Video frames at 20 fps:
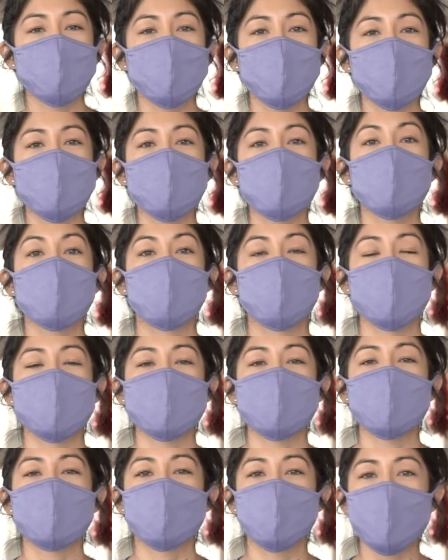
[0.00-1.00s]
be quite
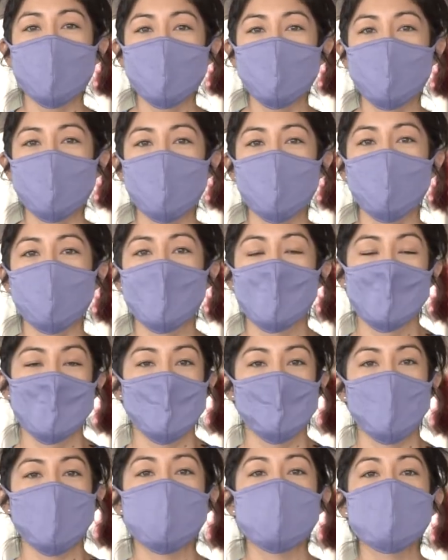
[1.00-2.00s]
effective
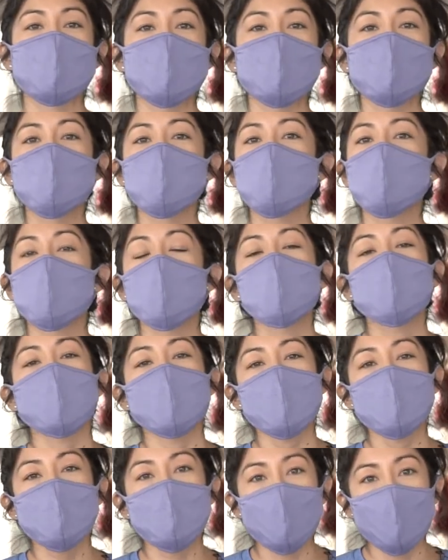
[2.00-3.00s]
because it's so
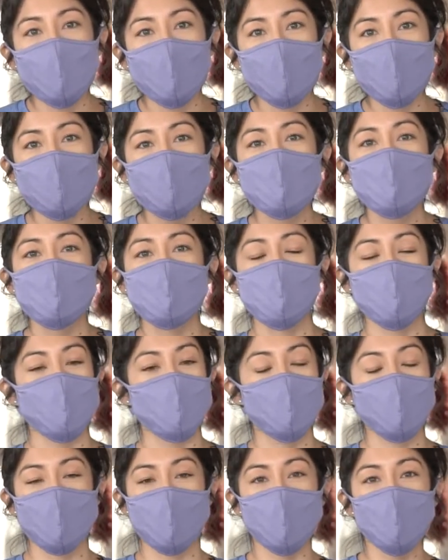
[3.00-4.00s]
easy to
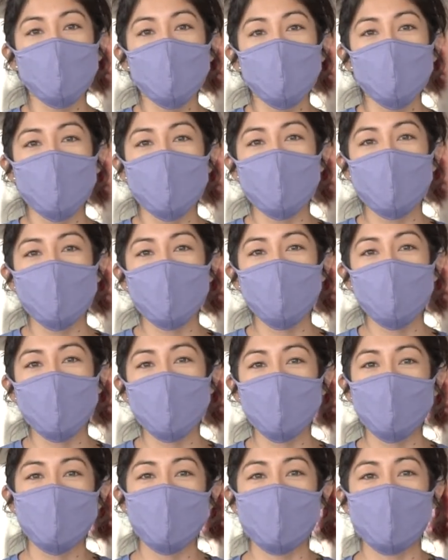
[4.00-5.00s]
give your dog a treat
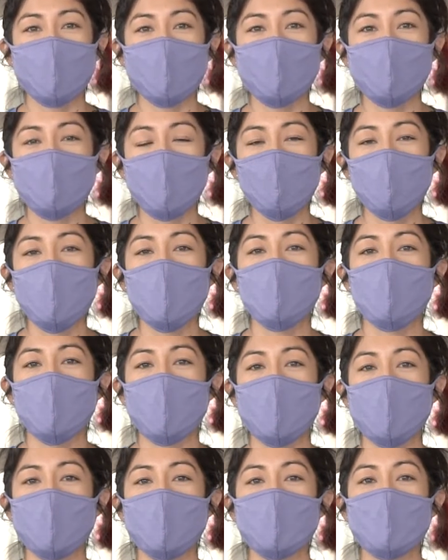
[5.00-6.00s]
for getting something
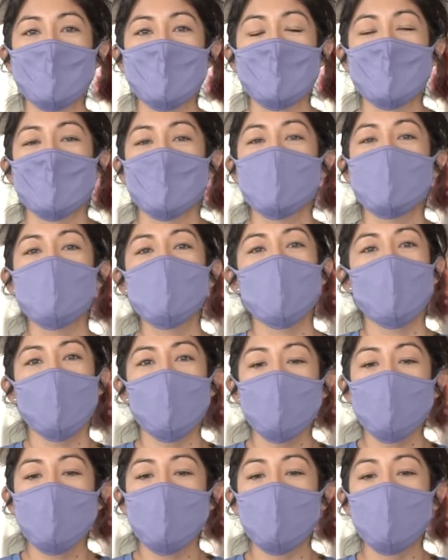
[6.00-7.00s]
right. It's
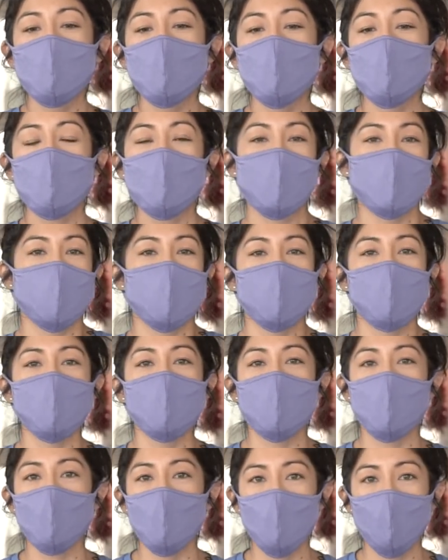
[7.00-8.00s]
also inherently
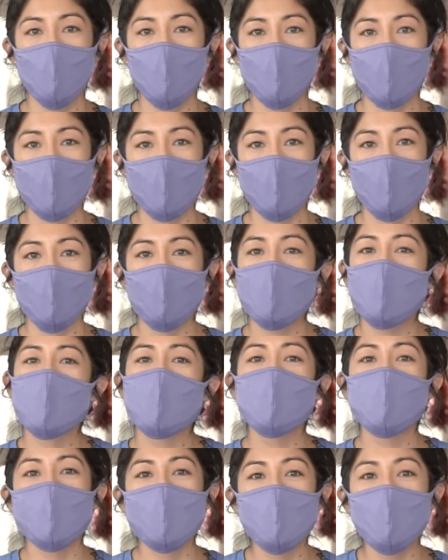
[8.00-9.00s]
rewarding. All
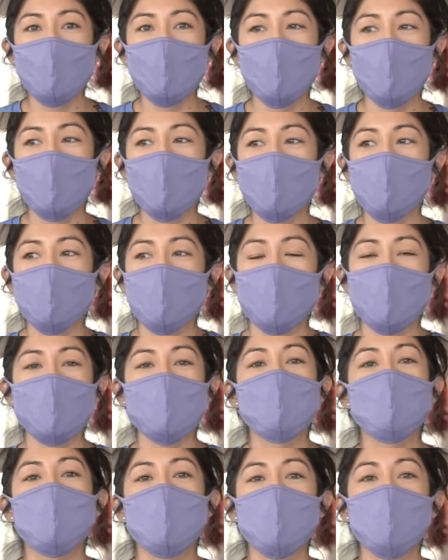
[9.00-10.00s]
animals find
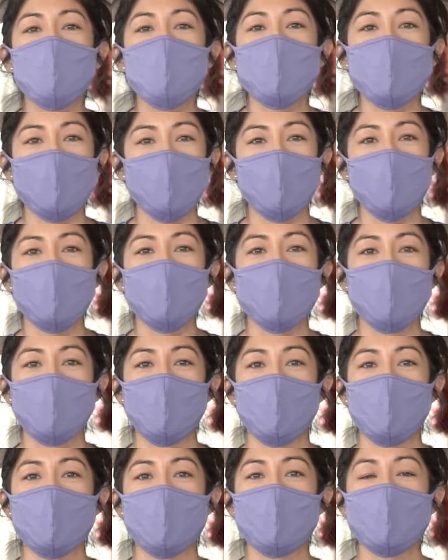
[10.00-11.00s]
food
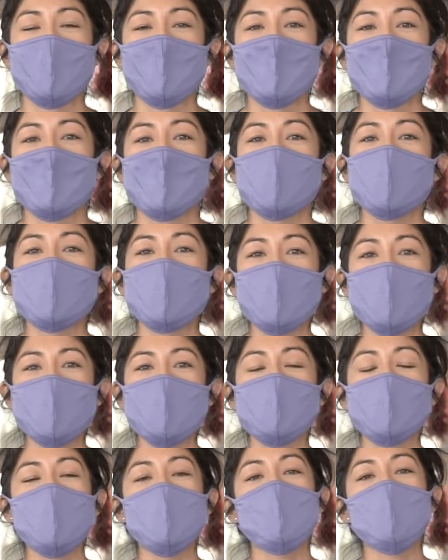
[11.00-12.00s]
enjoyable and
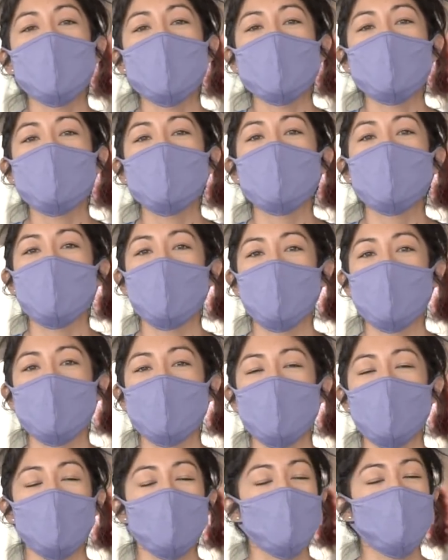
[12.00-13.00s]
it makes
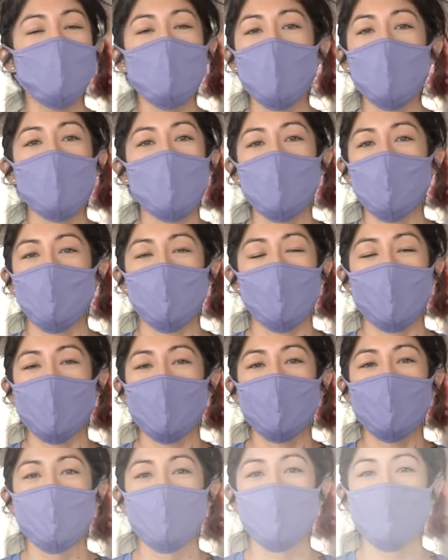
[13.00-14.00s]
learning so much fun.